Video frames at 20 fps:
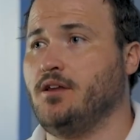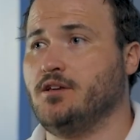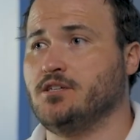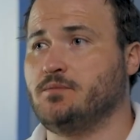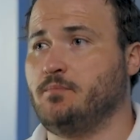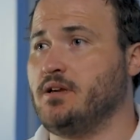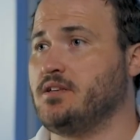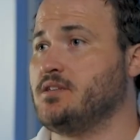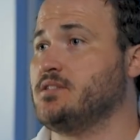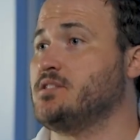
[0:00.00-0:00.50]
You
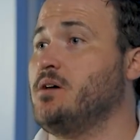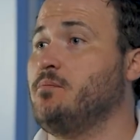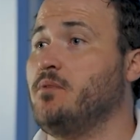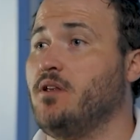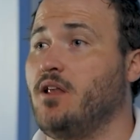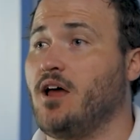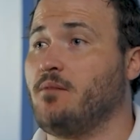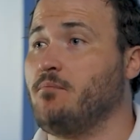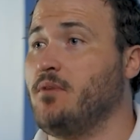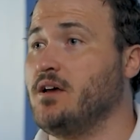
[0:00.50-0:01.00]
speak to
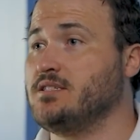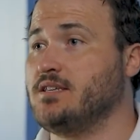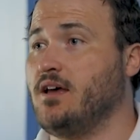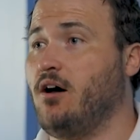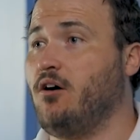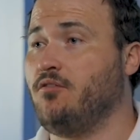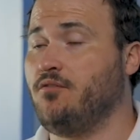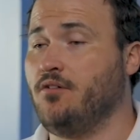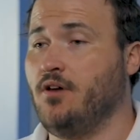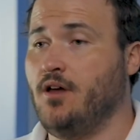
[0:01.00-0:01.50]
someone like
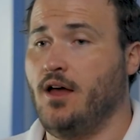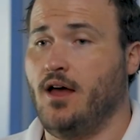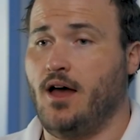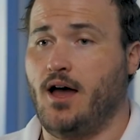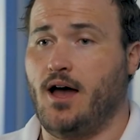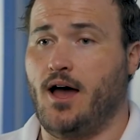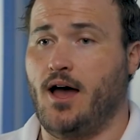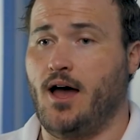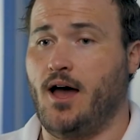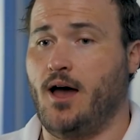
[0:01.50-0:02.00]
myself.
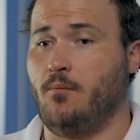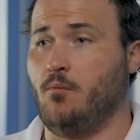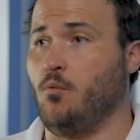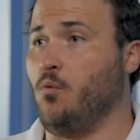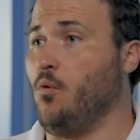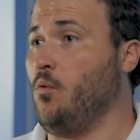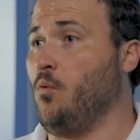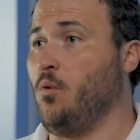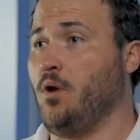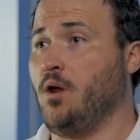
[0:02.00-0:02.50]

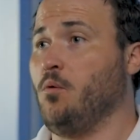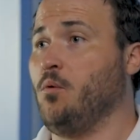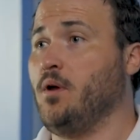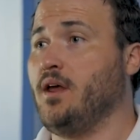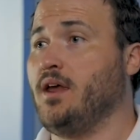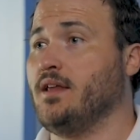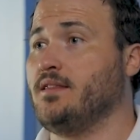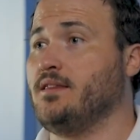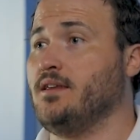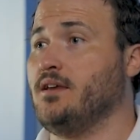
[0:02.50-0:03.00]
We
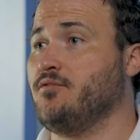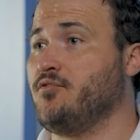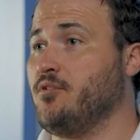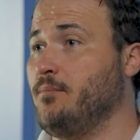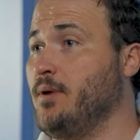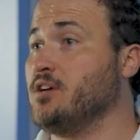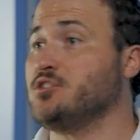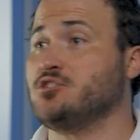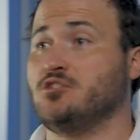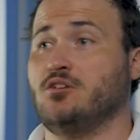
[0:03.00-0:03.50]
get the
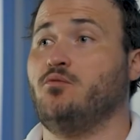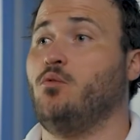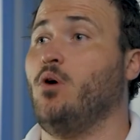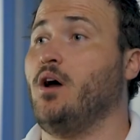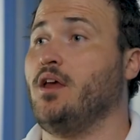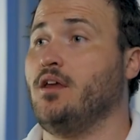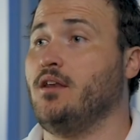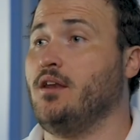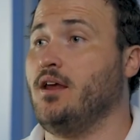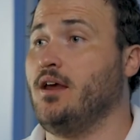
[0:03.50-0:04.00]
information of
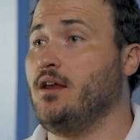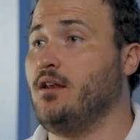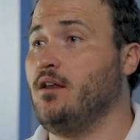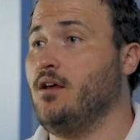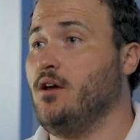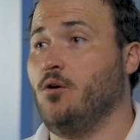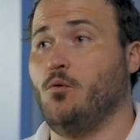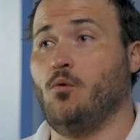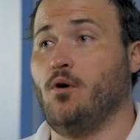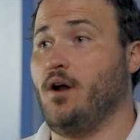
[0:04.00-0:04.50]
what you need,
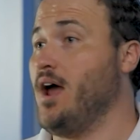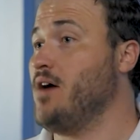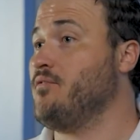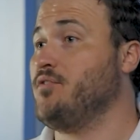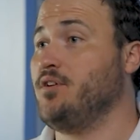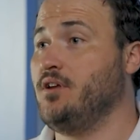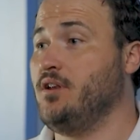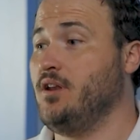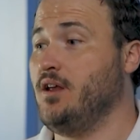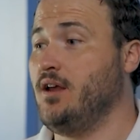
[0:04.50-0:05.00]
whatever
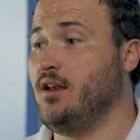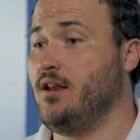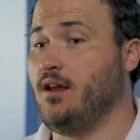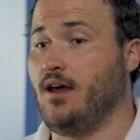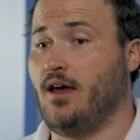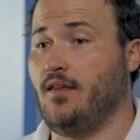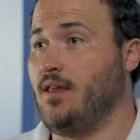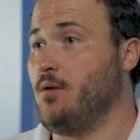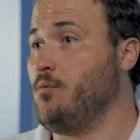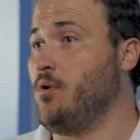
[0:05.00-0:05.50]
you need,
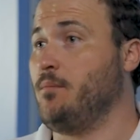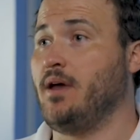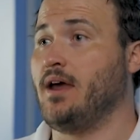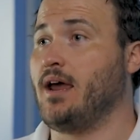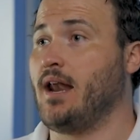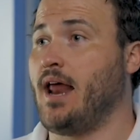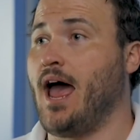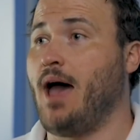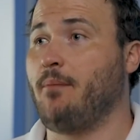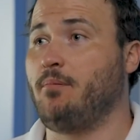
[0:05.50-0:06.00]
and then we make
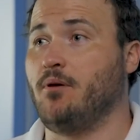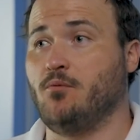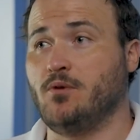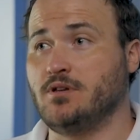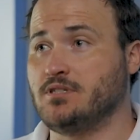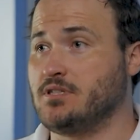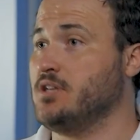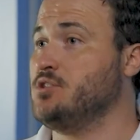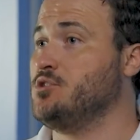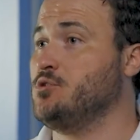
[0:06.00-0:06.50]
it happen. We
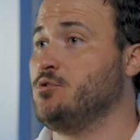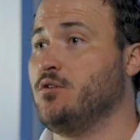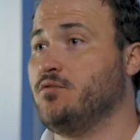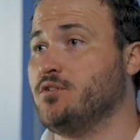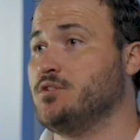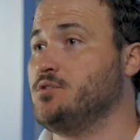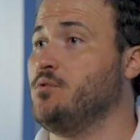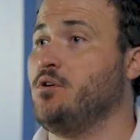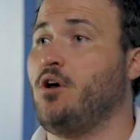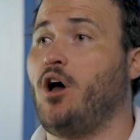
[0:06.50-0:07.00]
send you
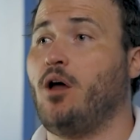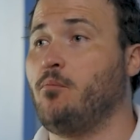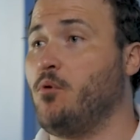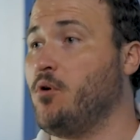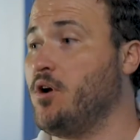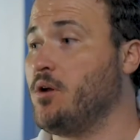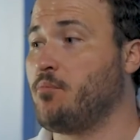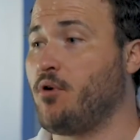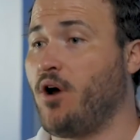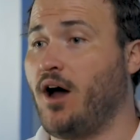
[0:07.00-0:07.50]
over to an
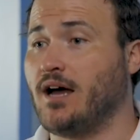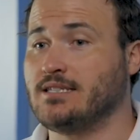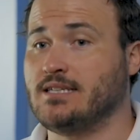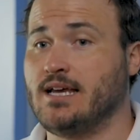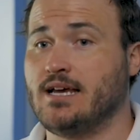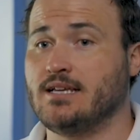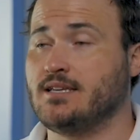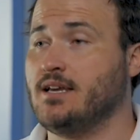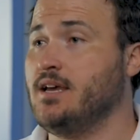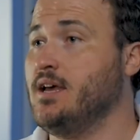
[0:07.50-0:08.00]
onboarding
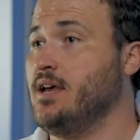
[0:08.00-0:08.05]
process.